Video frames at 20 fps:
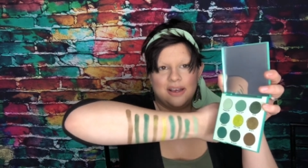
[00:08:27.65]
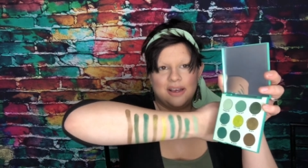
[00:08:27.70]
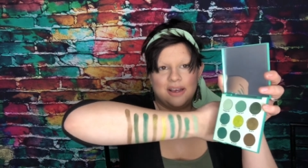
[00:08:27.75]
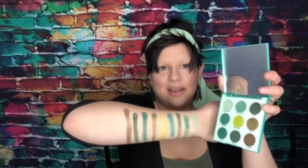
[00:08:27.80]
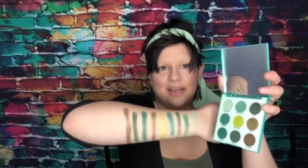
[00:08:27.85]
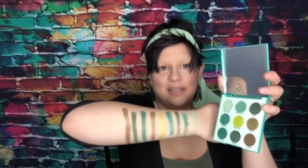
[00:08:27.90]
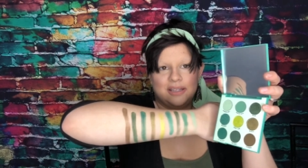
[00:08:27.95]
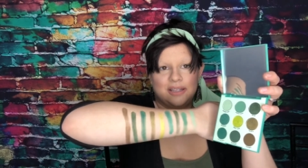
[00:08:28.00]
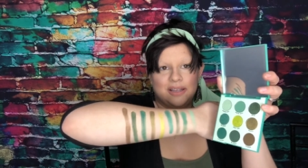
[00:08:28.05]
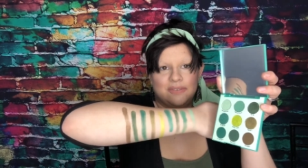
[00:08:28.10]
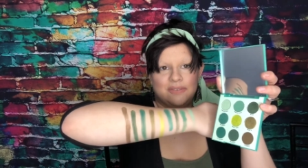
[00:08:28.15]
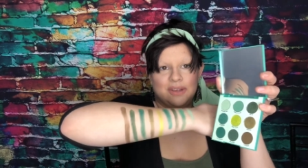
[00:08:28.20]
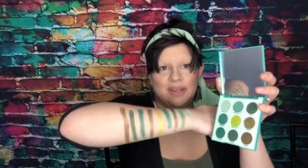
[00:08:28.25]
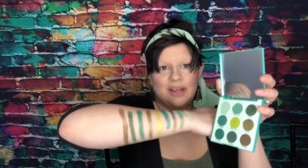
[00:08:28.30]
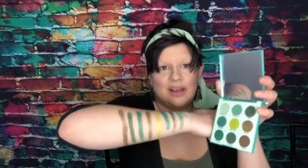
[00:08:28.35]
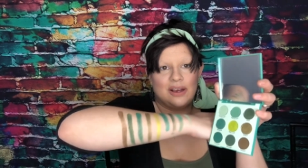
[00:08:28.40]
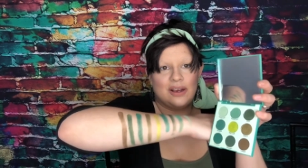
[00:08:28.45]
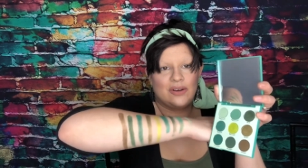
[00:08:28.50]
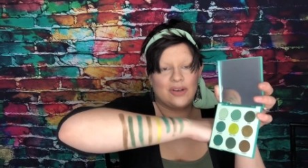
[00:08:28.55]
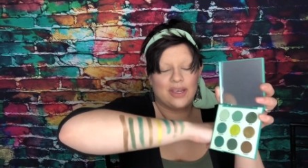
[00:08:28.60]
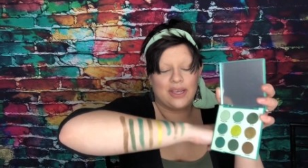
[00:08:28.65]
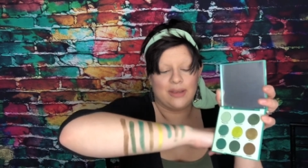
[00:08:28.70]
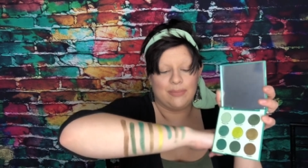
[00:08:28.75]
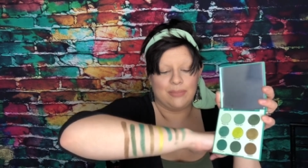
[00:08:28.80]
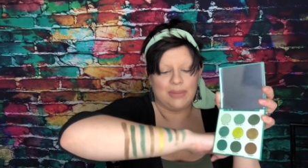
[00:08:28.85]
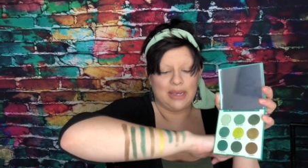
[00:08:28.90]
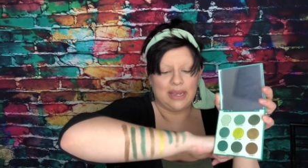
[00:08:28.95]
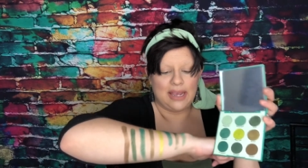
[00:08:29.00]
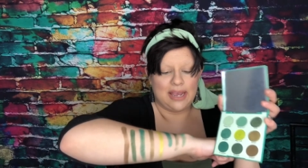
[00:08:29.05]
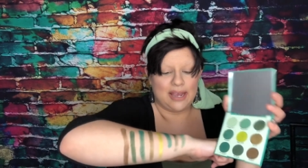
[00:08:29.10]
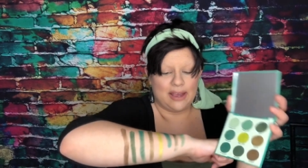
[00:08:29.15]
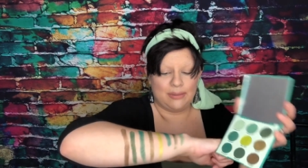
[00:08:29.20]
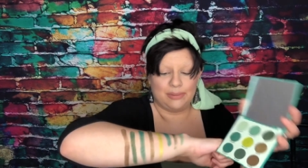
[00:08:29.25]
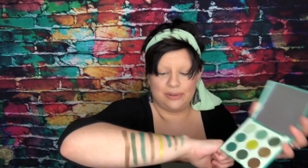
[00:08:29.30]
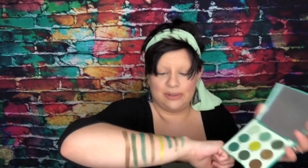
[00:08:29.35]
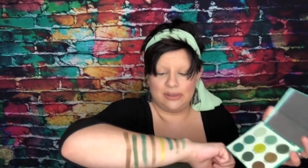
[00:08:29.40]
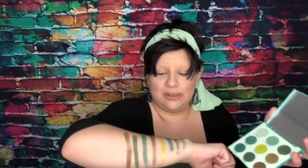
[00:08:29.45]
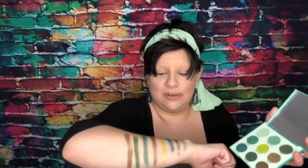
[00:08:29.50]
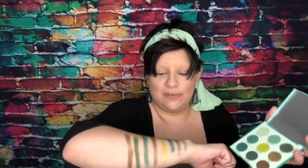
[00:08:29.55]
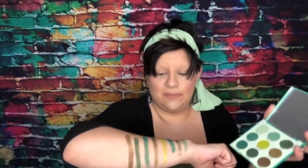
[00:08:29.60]
I love it. Okay, my
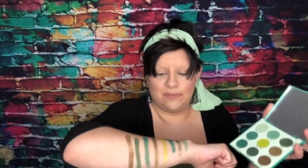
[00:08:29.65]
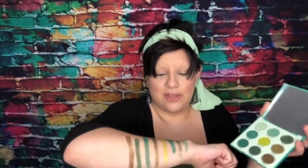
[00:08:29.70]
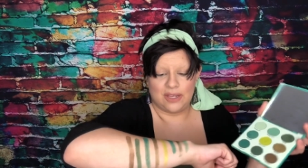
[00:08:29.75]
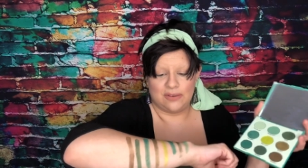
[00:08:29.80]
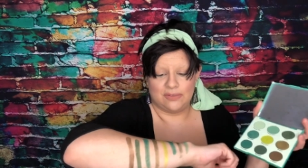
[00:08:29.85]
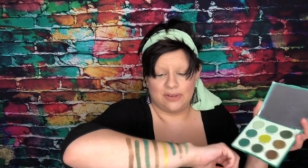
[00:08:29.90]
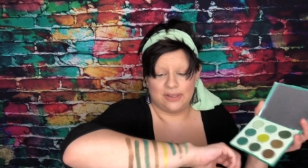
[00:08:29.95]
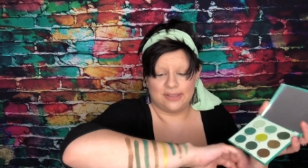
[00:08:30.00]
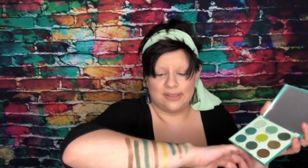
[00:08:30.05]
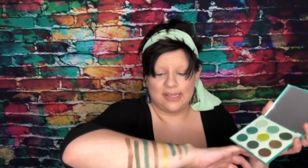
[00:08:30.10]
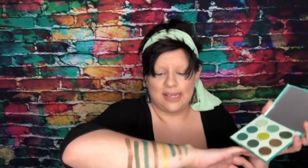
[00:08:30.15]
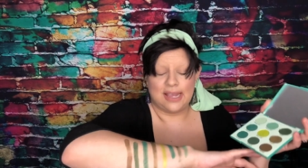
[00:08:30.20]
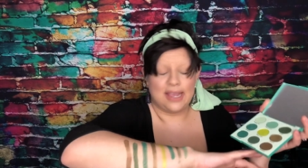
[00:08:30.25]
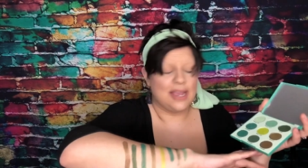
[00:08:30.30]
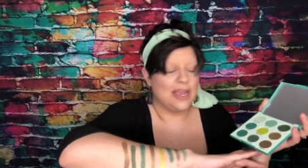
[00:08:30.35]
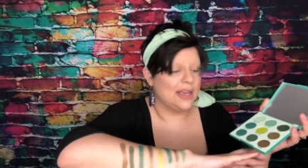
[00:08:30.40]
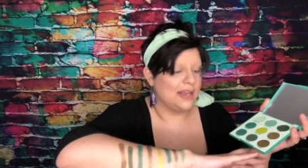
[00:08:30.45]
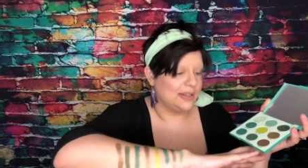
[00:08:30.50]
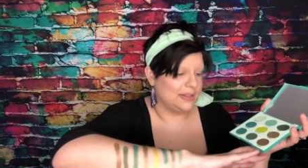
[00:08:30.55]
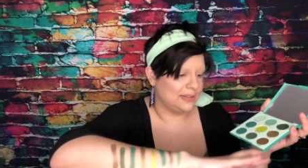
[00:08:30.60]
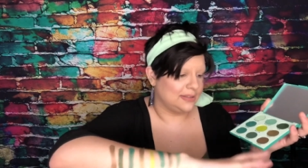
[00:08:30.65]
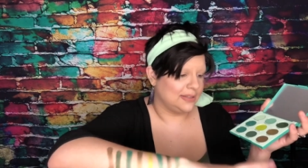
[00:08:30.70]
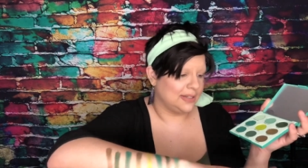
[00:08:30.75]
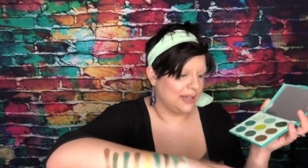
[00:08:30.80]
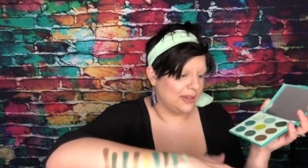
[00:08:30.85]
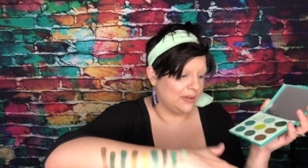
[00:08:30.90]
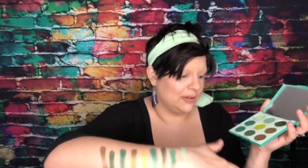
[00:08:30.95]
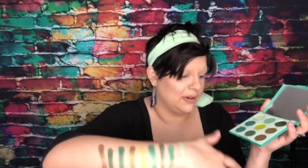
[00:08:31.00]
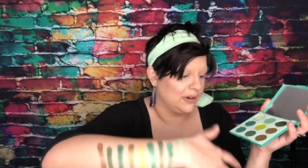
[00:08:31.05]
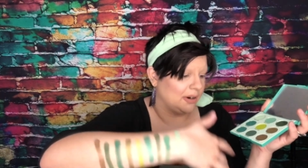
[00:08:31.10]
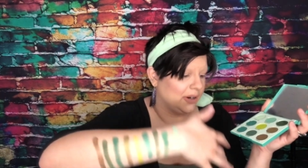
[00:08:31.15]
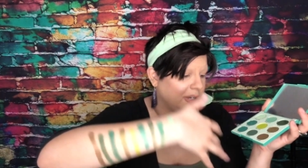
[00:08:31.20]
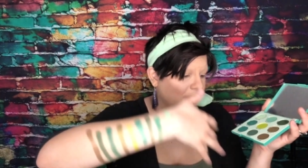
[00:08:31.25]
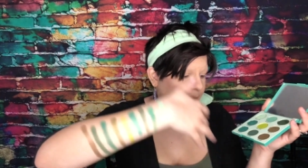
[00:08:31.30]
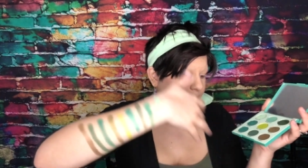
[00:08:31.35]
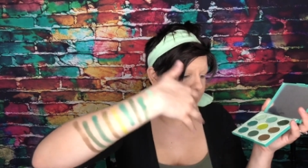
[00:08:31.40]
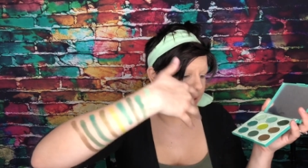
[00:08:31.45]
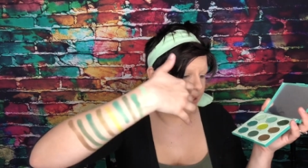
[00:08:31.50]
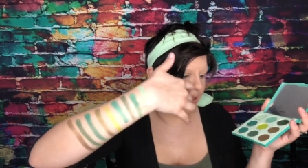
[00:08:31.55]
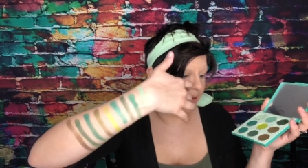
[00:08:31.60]
absolute favorites, hands down, are
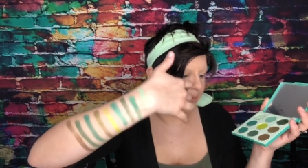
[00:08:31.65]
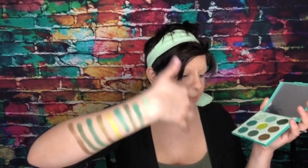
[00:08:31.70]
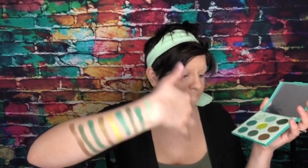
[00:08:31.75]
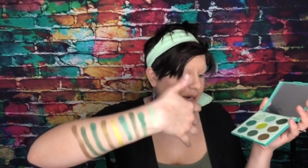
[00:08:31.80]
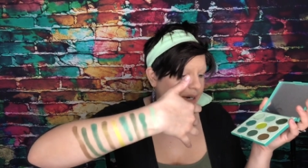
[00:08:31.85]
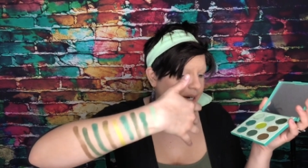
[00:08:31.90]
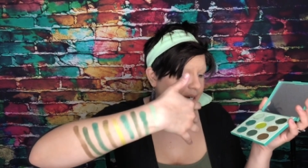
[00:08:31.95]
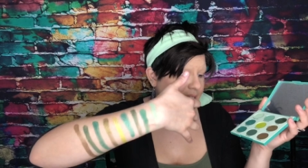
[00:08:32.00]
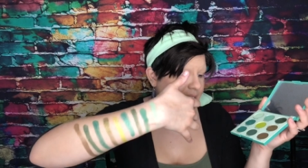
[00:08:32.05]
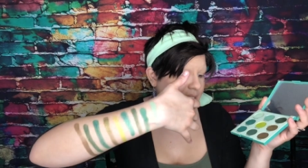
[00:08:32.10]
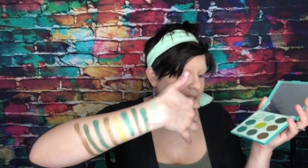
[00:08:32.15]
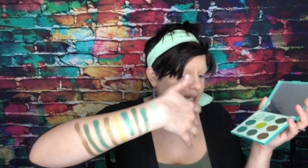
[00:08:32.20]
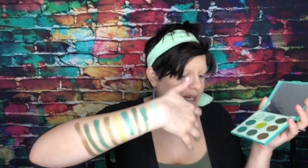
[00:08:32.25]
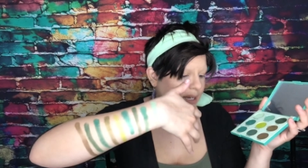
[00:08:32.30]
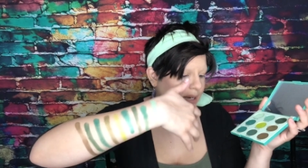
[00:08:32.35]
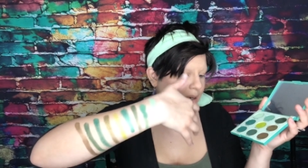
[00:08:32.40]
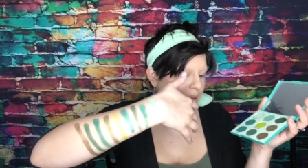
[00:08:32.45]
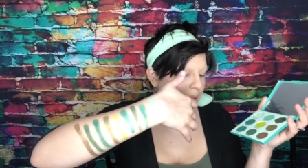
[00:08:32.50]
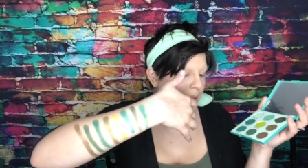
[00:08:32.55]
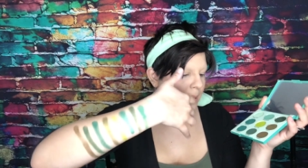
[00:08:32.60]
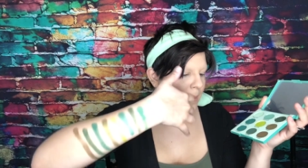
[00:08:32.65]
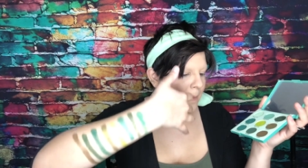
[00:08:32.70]
gonna be the Mary Jane,